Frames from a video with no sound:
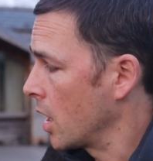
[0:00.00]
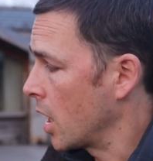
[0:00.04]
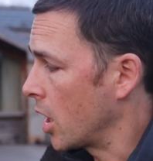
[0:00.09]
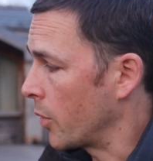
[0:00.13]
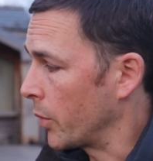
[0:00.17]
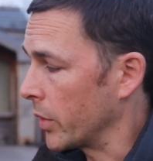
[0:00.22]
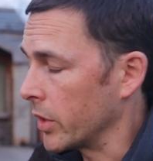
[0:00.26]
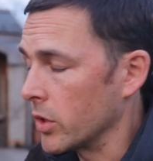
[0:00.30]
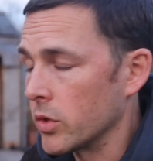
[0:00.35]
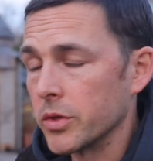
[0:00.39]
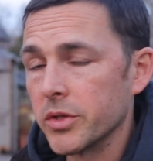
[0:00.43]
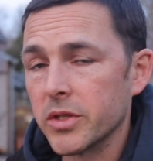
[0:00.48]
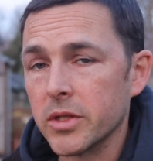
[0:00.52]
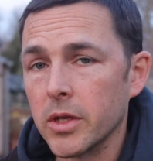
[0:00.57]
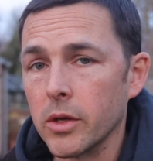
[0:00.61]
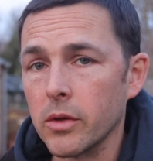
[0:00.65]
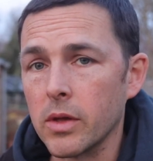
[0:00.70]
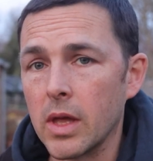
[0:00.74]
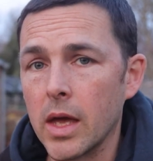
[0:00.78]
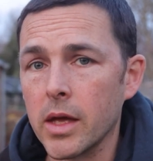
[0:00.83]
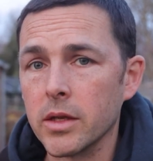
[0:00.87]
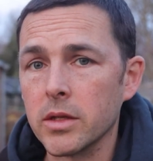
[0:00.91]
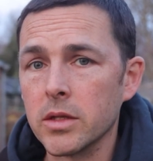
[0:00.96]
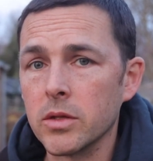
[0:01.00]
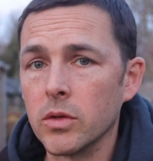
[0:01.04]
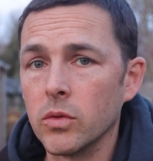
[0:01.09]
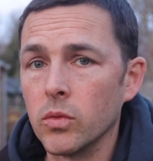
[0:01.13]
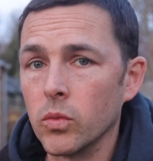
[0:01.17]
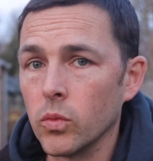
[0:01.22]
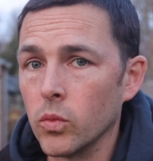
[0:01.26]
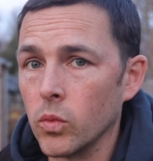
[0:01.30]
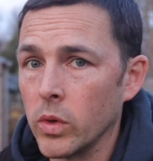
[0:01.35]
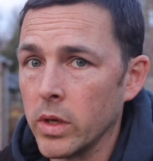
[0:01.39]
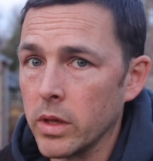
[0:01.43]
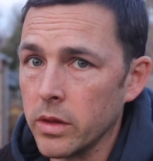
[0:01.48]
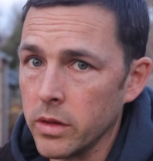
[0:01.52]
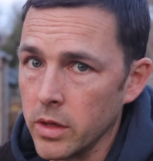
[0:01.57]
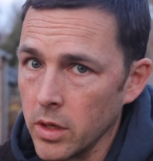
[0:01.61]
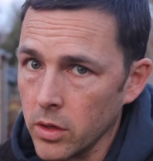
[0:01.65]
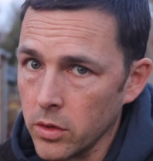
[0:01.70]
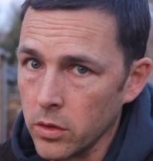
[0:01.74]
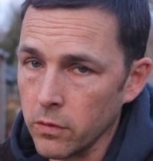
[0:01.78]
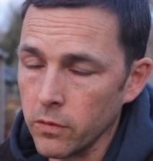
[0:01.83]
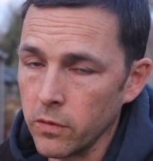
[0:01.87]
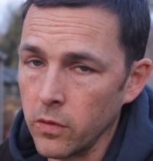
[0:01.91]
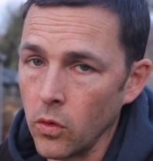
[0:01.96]
And we also get, with the
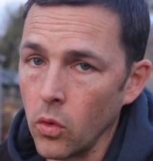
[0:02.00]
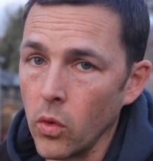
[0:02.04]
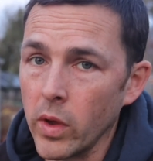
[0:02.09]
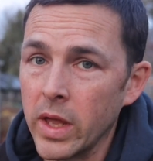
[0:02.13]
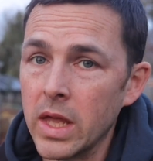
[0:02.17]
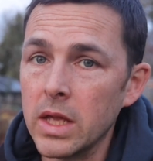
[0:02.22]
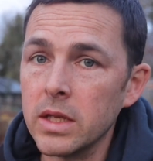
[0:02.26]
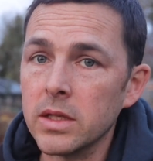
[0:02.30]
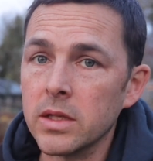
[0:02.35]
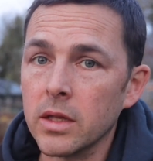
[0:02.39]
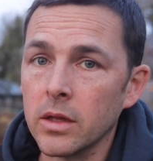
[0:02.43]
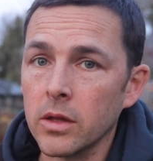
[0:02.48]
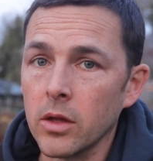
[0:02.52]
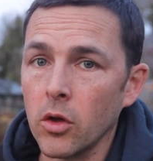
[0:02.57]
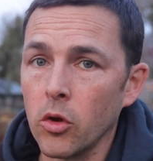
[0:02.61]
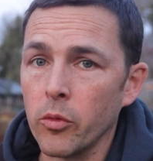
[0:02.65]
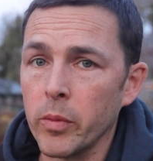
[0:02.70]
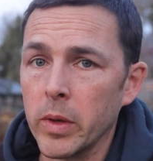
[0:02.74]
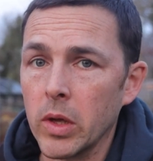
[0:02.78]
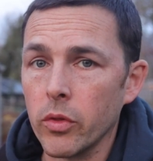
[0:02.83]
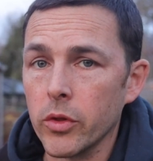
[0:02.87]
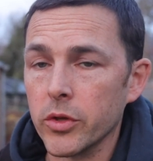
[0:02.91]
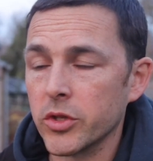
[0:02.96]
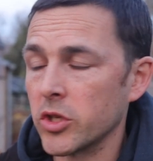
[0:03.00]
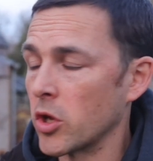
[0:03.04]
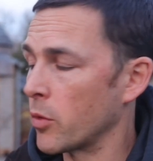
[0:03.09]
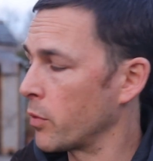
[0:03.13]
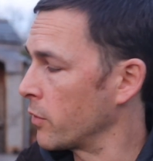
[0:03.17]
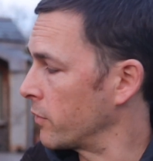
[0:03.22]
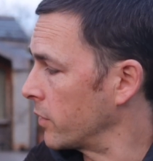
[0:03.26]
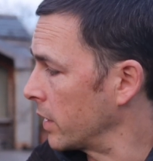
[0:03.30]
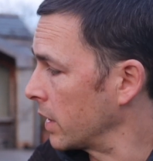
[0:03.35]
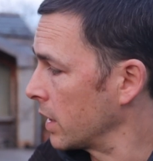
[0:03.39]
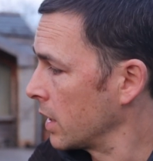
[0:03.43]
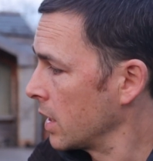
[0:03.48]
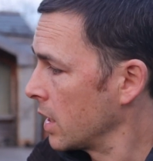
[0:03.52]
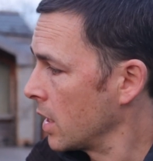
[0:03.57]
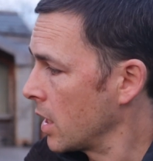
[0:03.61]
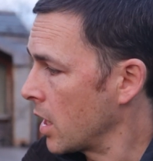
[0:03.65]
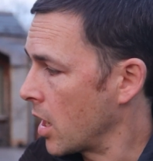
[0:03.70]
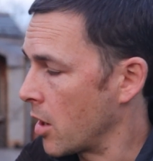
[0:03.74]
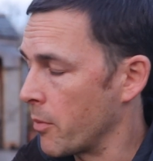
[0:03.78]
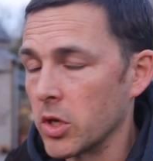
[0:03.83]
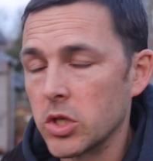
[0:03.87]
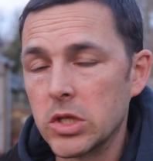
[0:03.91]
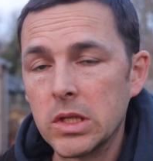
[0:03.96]
underfloor heating that will be on the top of it,
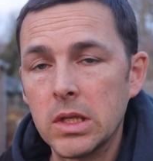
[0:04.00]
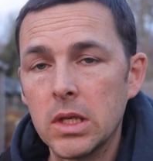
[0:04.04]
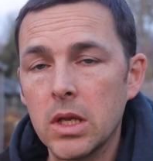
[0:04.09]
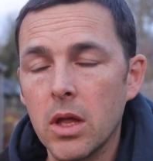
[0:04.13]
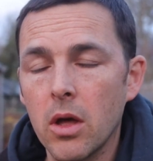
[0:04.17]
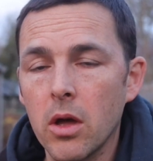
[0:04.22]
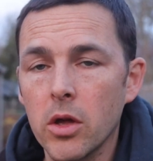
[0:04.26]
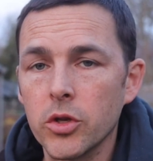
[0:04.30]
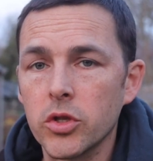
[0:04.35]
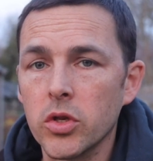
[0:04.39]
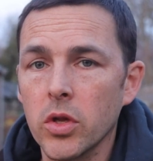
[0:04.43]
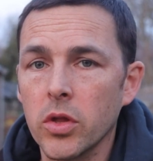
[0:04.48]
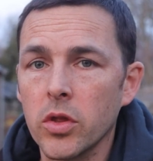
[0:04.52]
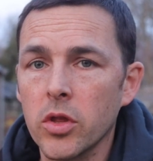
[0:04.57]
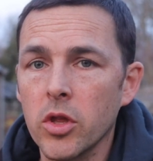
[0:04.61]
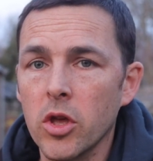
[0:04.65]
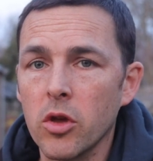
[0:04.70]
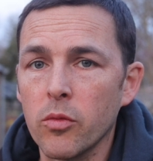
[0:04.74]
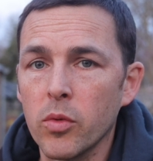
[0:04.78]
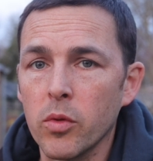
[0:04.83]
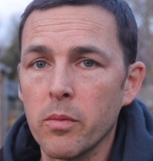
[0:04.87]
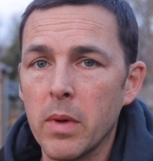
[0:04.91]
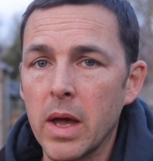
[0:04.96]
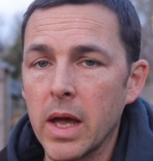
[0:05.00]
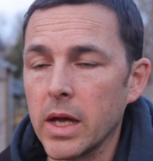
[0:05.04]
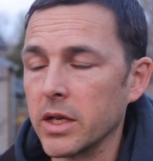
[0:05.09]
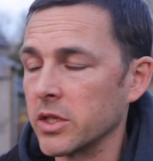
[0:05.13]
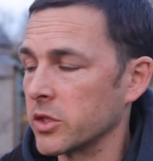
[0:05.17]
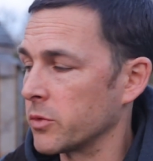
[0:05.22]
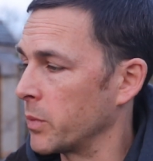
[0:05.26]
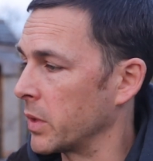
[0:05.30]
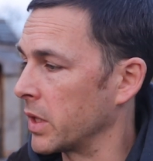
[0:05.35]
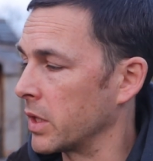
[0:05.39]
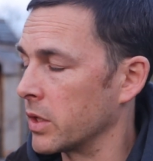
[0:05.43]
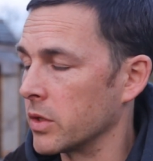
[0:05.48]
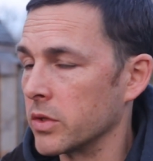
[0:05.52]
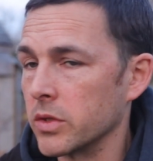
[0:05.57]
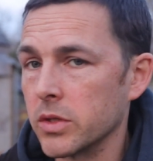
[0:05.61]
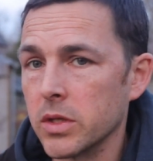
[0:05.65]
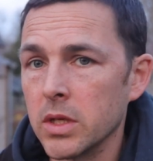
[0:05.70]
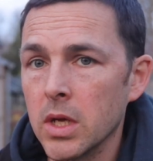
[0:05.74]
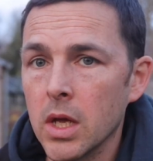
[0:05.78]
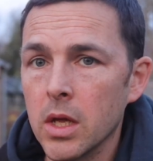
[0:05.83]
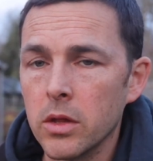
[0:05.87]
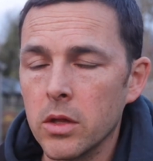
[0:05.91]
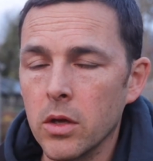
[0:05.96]
a much larger thermal mass
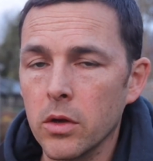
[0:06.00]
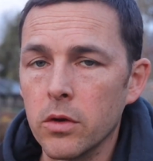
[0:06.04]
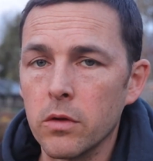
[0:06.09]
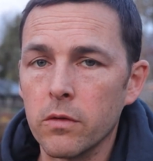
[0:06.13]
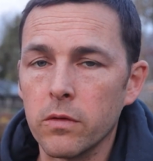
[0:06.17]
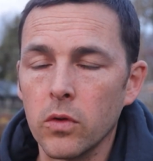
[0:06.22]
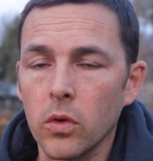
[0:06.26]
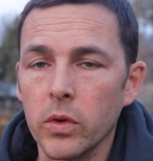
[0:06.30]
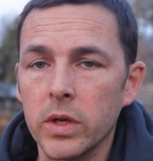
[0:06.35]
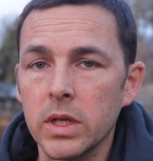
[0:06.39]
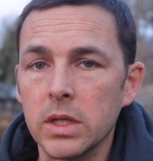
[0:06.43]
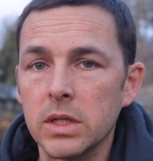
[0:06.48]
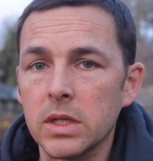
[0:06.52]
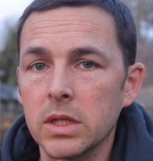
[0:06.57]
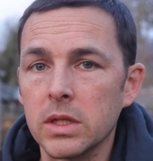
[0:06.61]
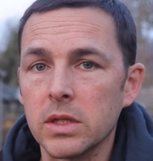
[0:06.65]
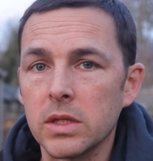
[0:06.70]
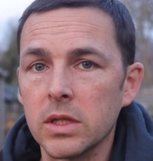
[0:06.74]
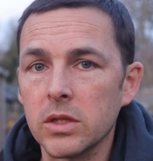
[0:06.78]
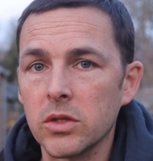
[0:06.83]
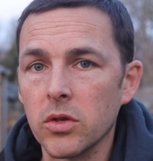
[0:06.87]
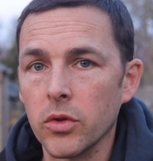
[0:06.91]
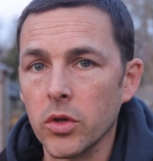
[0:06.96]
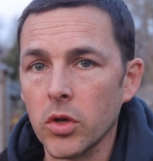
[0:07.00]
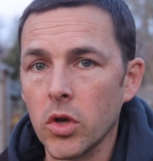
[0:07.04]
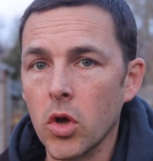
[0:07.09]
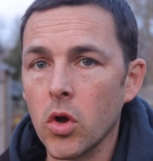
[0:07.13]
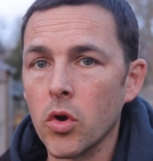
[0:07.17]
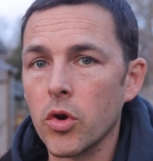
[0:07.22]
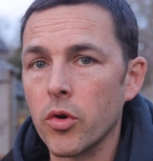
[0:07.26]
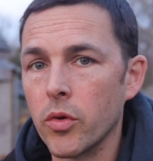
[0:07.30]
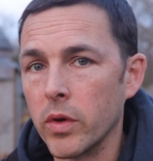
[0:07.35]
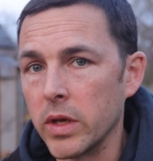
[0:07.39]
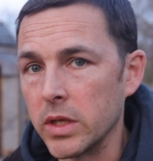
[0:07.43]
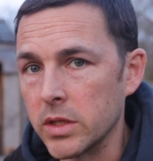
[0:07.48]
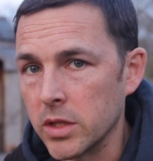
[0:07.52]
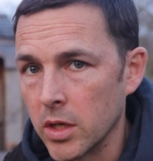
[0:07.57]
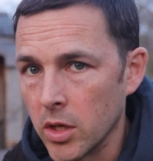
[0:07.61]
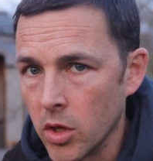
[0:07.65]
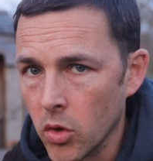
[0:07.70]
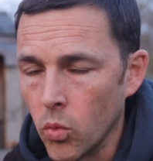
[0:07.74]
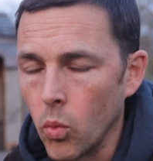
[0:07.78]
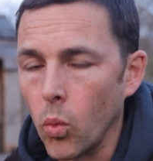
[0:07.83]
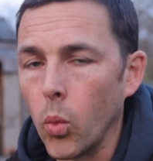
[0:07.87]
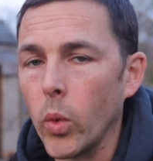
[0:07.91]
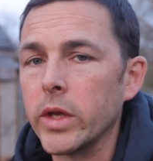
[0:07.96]
because the underfloor heating sits on the concrete,
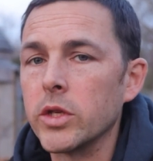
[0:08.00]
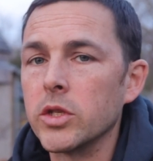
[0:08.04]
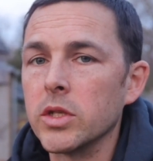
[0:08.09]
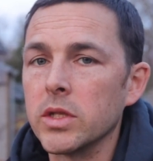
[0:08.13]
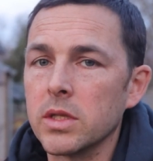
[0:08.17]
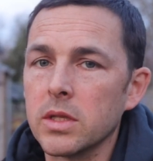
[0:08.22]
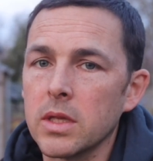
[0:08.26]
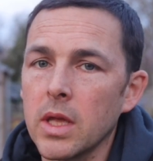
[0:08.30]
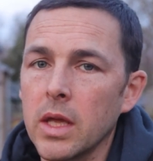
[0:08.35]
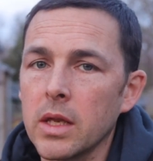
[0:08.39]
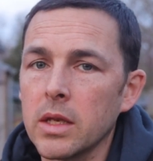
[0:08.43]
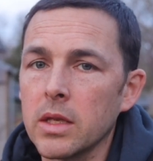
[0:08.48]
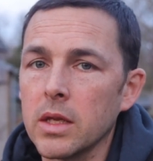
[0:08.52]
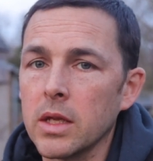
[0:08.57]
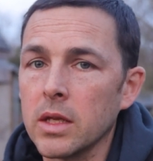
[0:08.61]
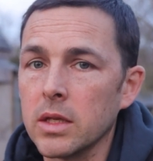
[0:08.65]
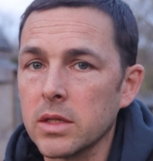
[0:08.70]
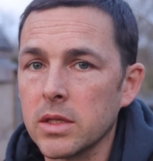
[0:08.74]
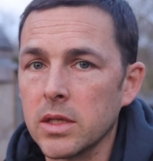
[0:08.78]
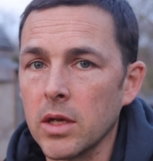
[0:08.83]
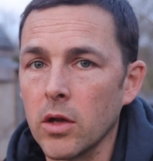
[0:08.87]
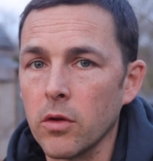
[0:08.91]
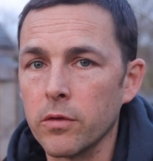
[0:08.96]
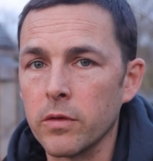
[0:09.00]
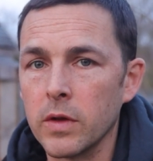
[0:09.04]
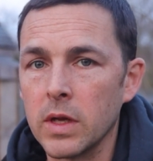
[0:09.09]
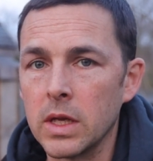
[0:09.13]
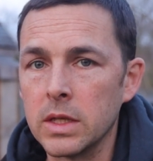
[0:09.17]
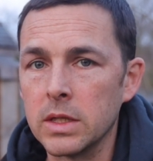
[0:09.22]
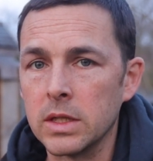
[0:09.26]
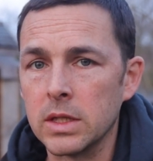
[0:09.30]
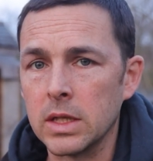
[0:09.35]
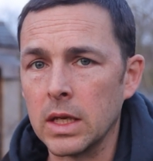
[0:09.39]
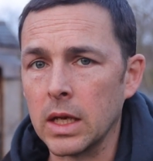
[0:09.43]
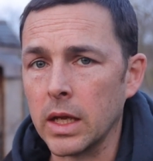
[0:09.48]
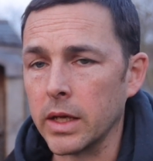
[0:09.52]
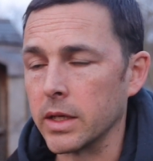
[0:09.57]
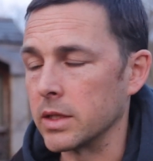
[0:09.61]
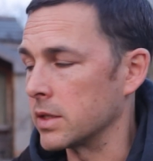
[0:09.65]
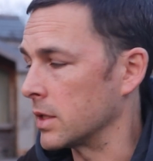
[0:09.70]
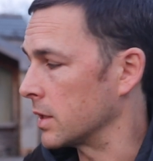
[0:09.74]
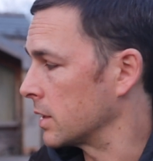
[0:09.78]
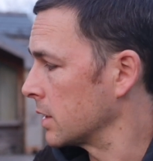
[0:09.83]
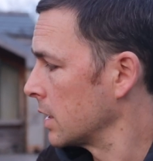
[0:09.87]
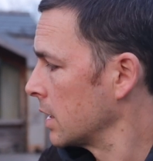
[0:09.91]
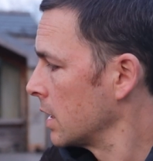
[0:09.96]
which is then itself
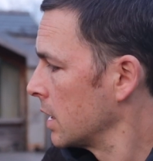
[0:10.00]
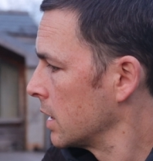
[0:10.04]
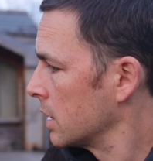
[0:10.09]
insulated.